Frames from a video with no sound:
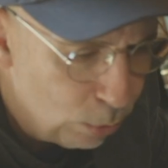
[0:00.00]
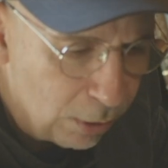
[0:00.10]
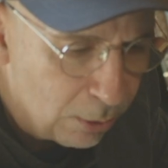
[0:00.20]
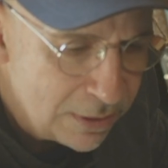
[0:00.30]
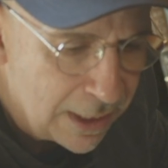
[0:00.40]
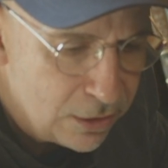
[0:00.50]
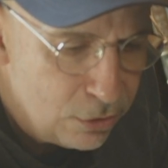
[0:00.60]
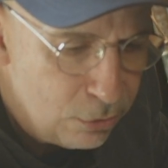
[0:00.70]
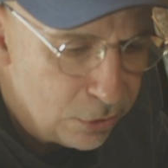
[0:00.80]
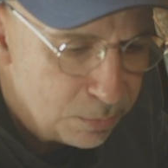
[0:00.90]
always hate to
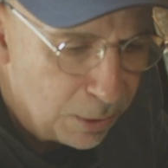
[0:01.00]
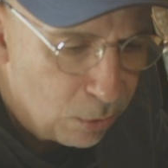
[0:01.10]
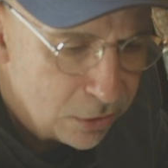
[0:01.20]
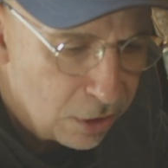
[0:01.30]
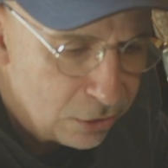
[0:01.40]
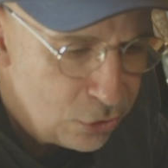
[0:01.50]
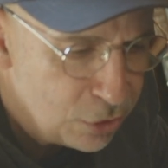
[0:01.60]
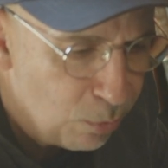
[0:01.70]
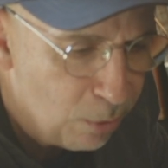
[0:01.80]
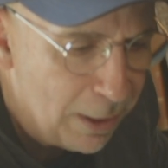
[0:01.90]
do this, but I want to talk to you
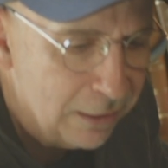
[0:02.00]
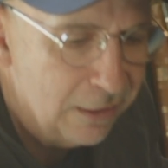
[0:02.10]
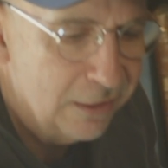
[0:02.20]
some more about this.